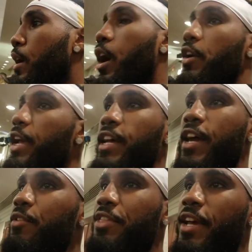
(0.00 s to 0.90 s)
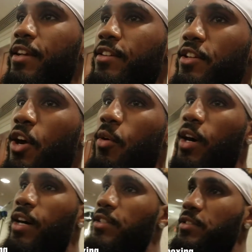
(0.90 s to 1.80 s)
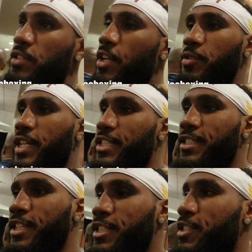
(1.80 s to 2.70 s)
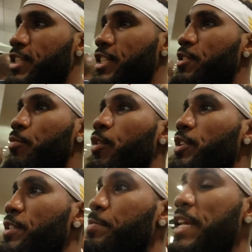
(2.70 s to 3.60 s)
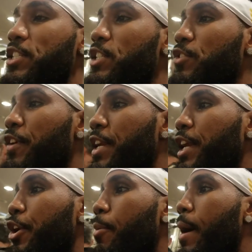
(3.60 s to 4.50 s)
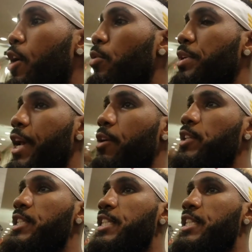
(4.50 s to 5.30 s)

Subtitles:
Oh yeah, everything. You know, just especially defending it here in my hometown.